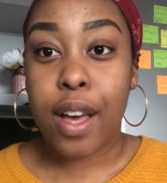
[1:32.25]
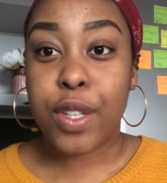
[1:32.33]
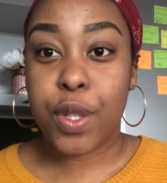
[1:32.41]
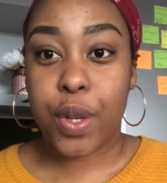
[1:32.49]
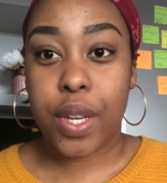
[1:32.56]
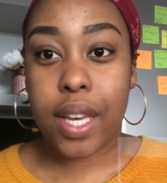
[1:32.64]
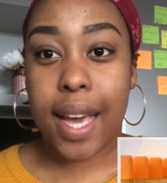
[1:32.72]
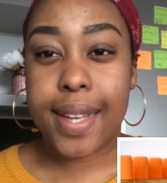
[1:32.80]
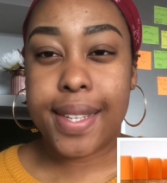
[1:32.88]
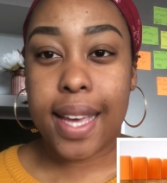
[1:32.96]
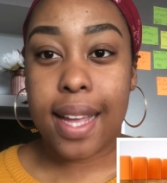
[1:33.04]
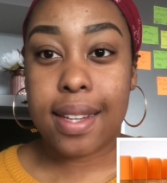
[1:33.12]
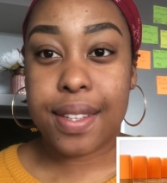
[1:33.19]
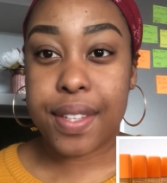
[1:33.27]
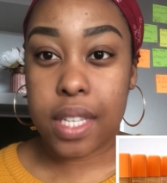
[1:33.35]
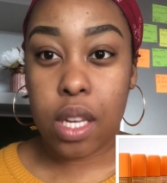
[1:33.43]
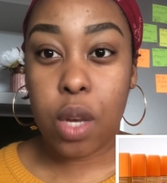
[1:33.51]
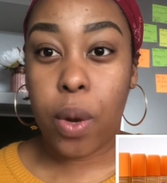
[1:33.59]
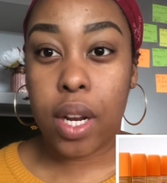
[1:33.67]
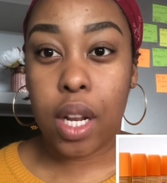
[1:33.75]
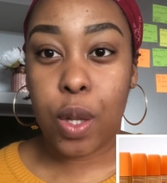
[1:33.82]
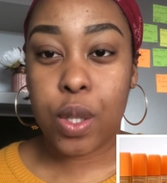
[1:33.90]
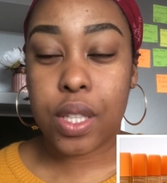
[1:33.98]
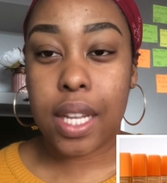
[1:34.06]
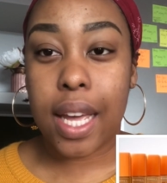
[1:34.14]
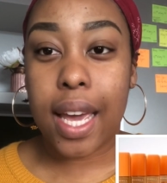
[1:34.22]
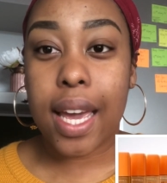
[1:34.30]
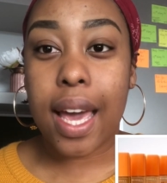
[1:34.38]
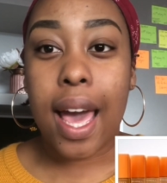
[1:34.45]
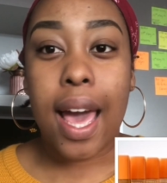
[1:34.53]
so you guys can see what it looks like.